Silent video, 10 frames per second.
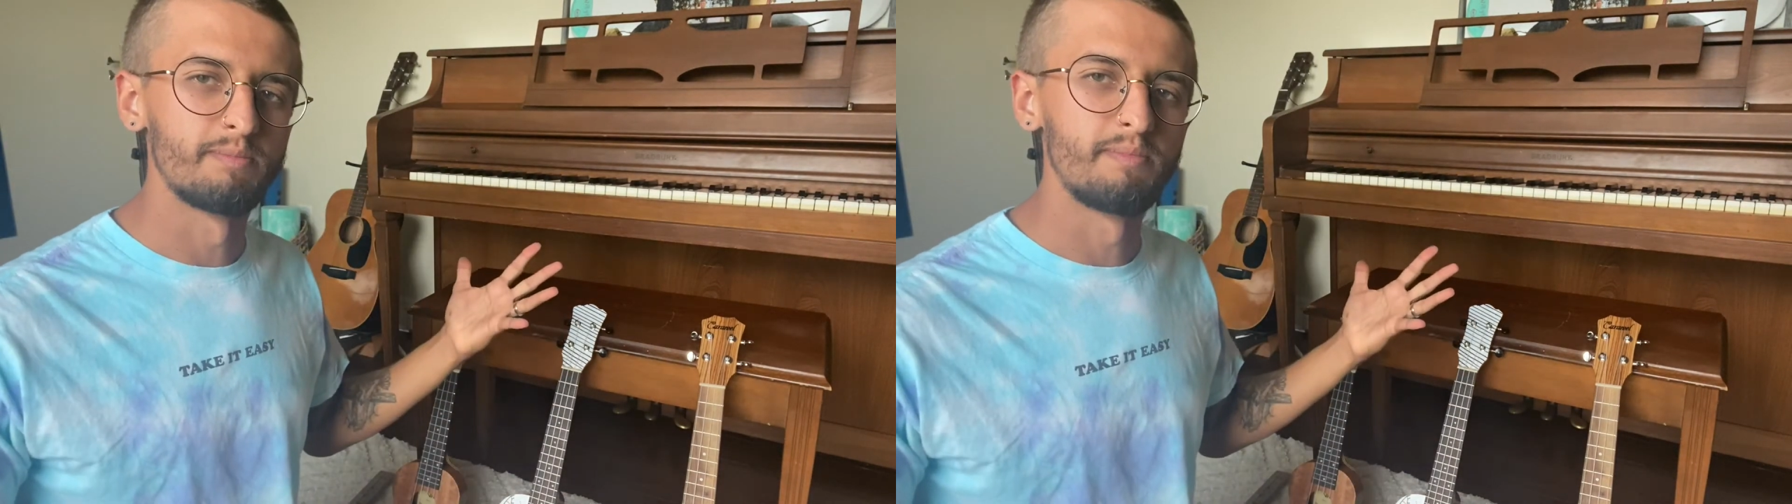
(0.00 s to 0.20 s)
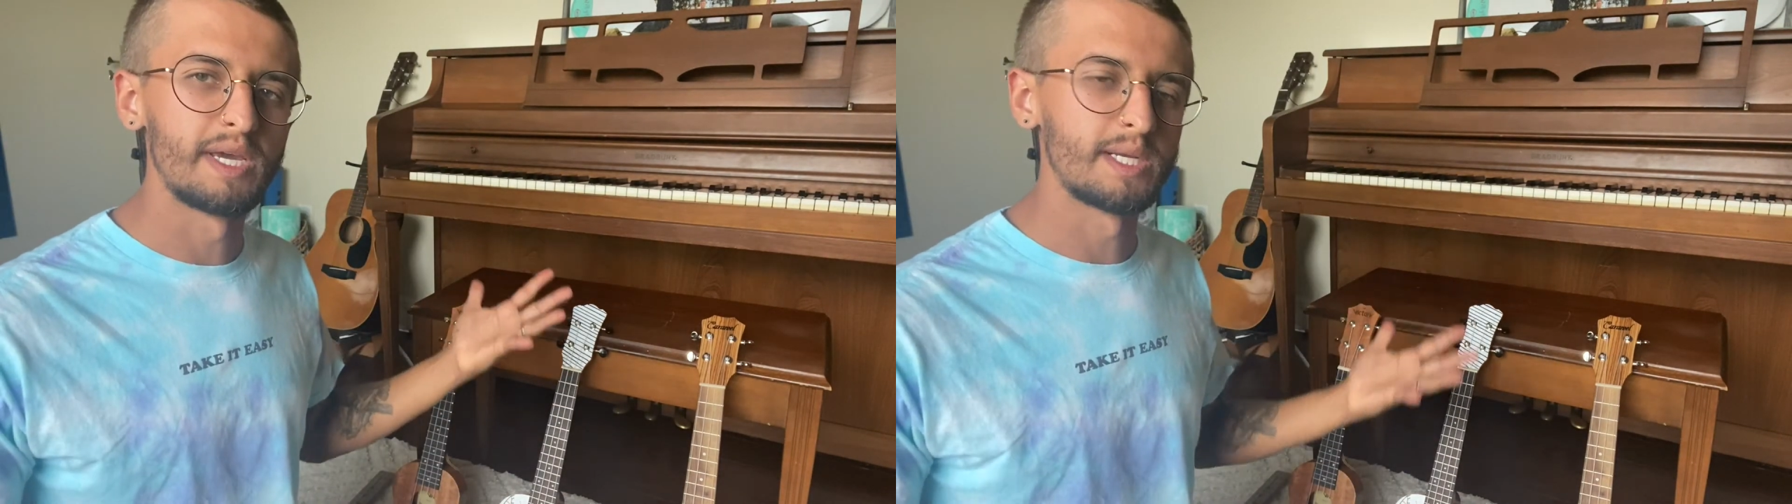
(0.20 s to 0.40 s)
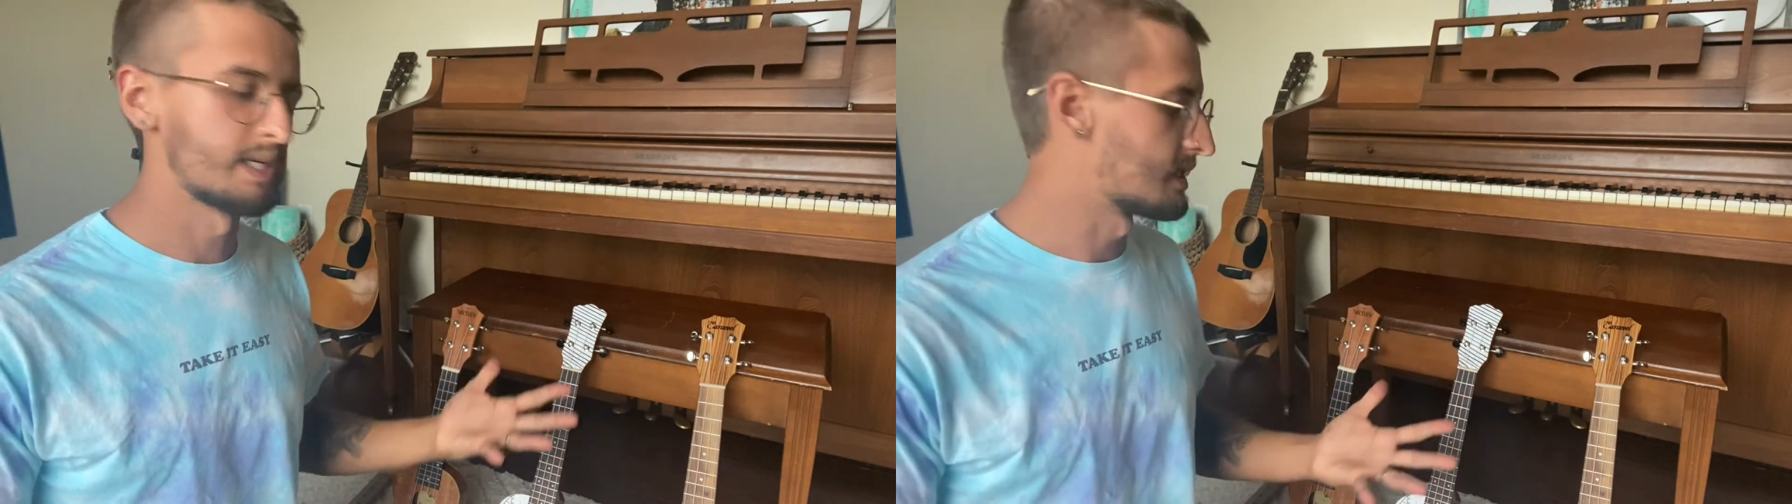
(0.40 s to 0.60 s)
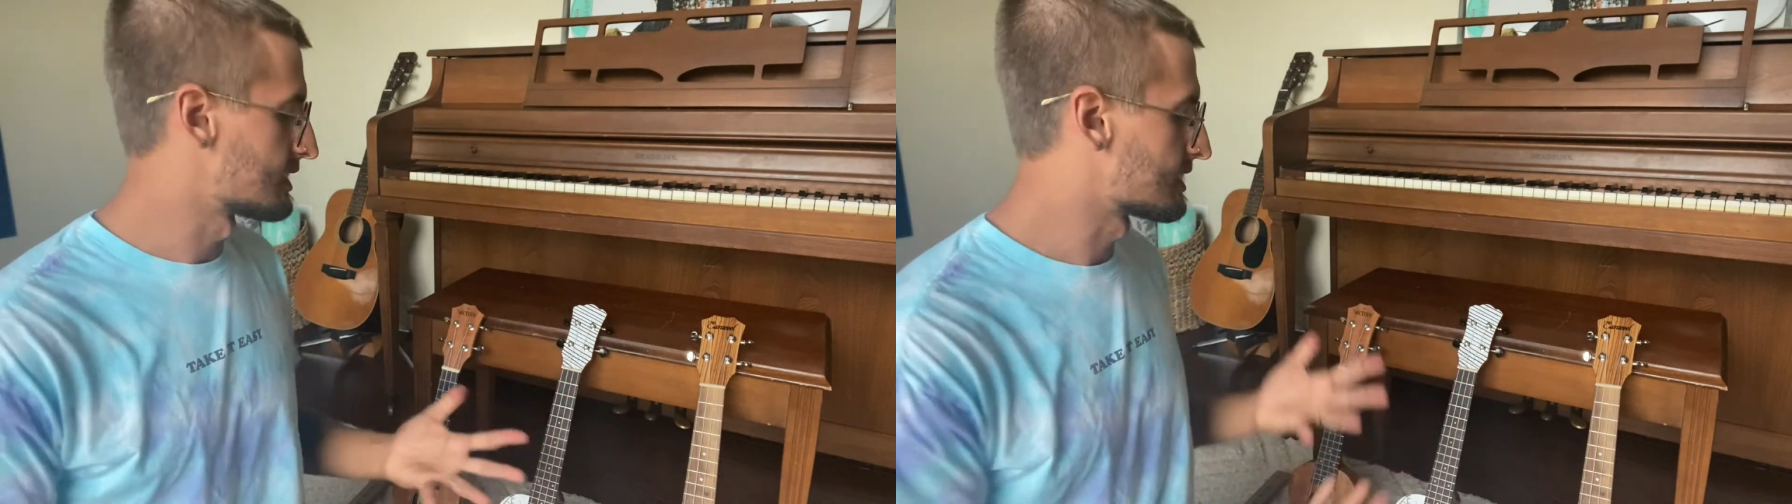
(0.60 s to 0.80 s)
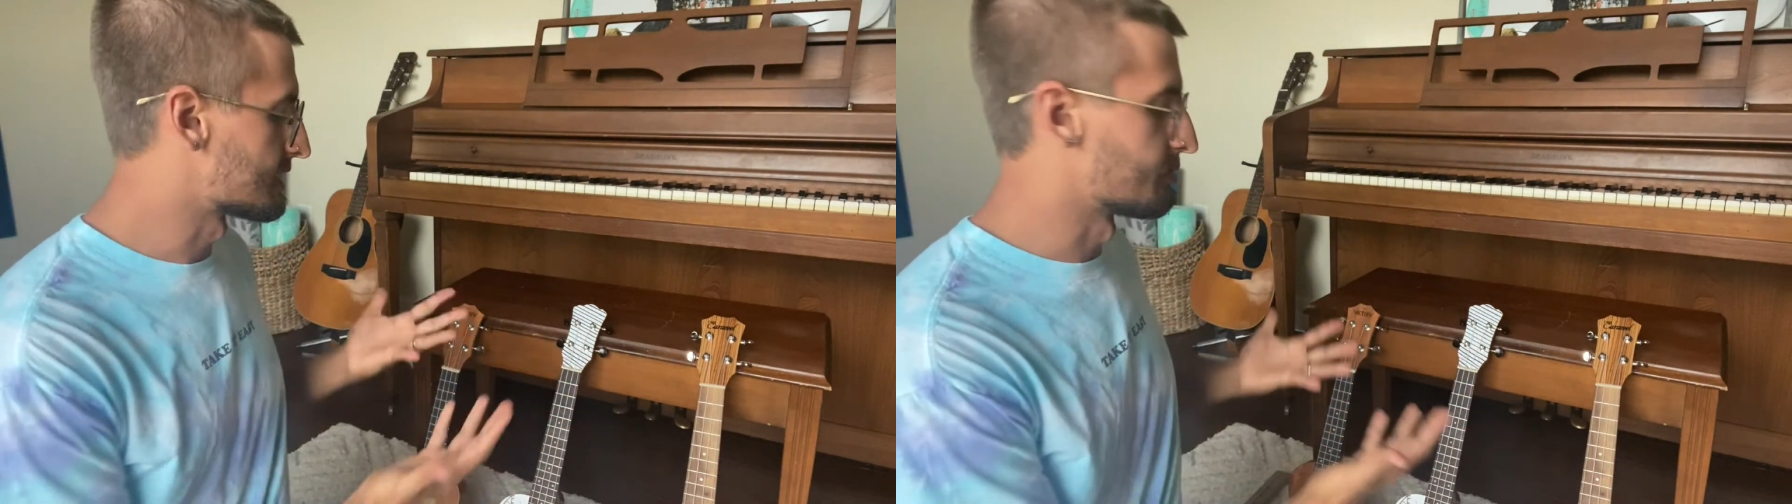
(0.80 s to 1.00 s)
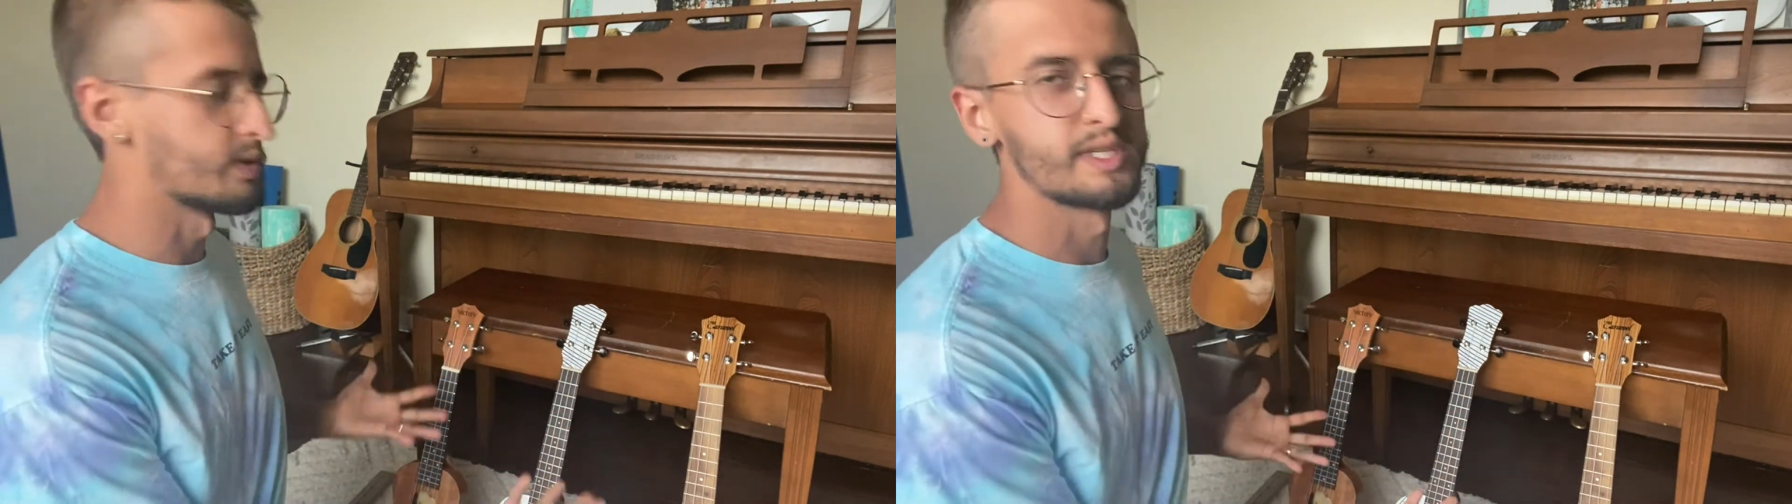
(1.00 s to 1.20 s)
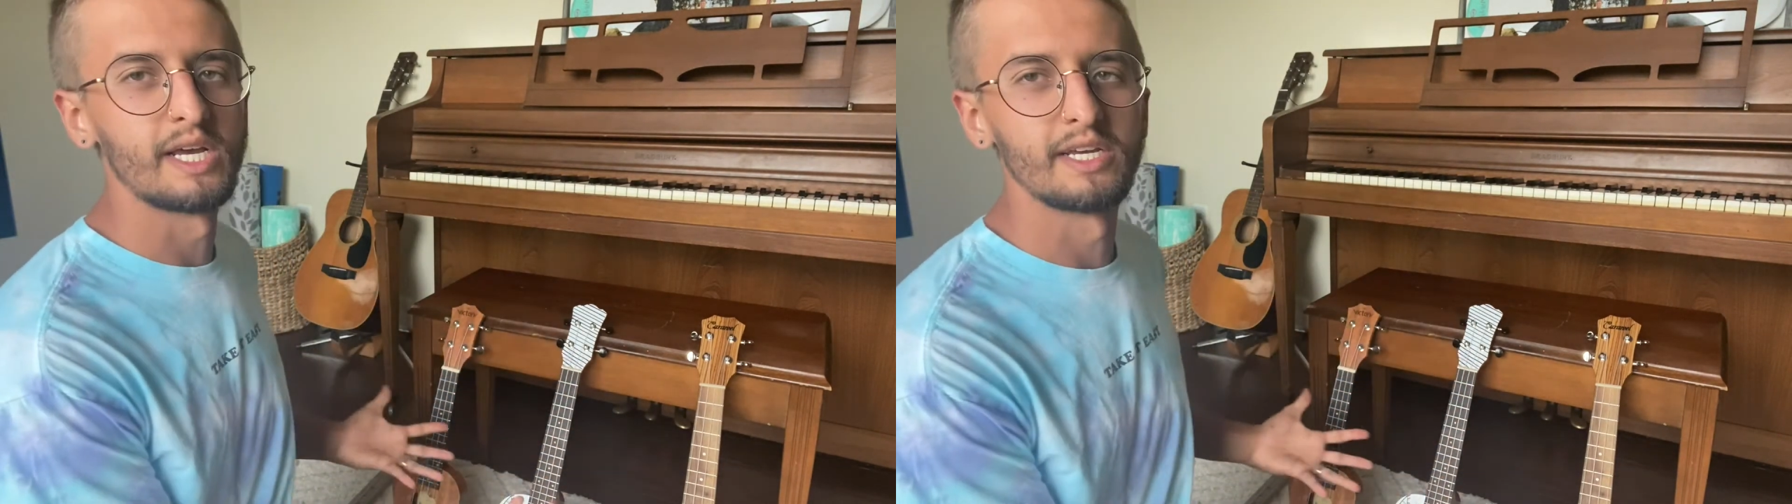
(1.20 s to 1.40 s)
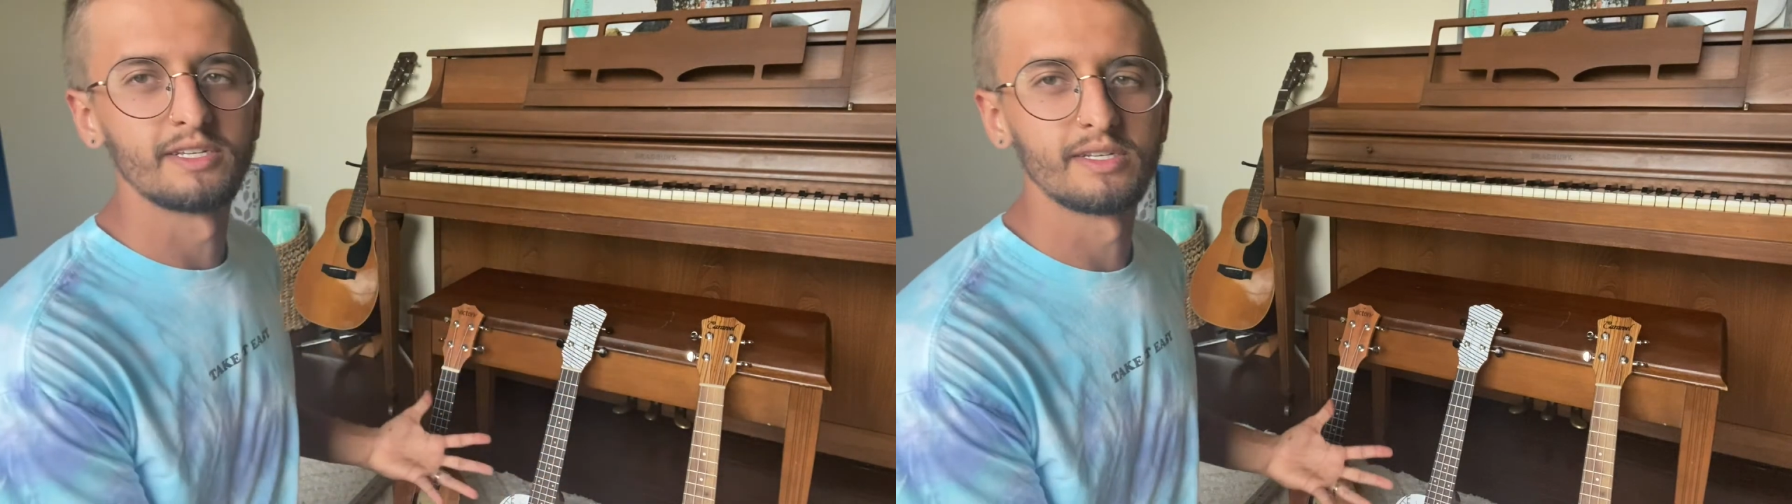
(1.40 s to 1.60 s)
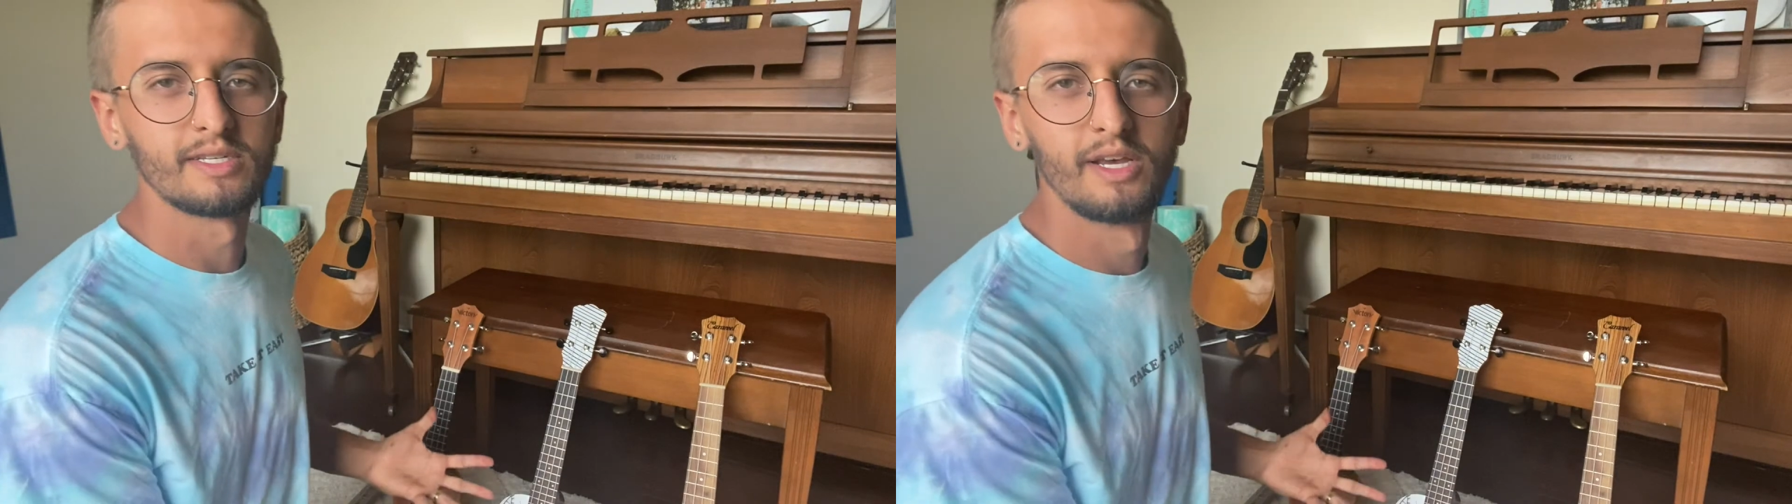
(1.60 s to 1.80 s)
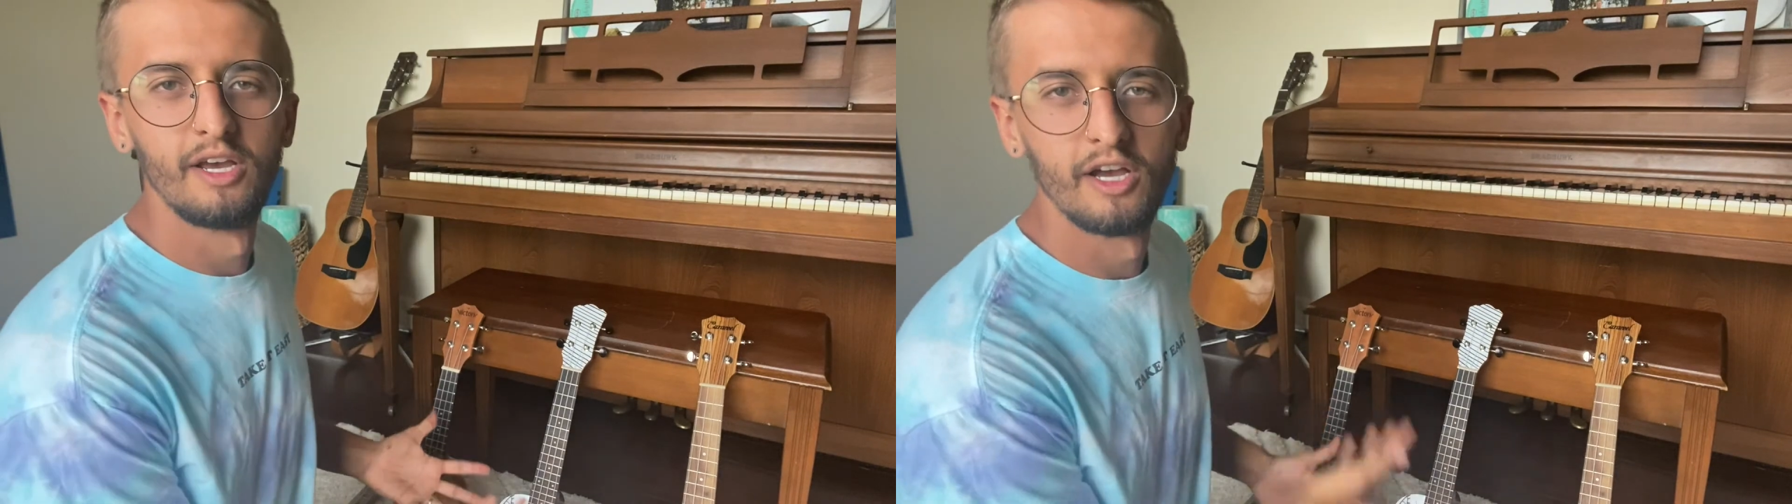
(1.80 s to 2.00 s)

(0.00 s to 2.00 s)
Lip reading: main simple sizes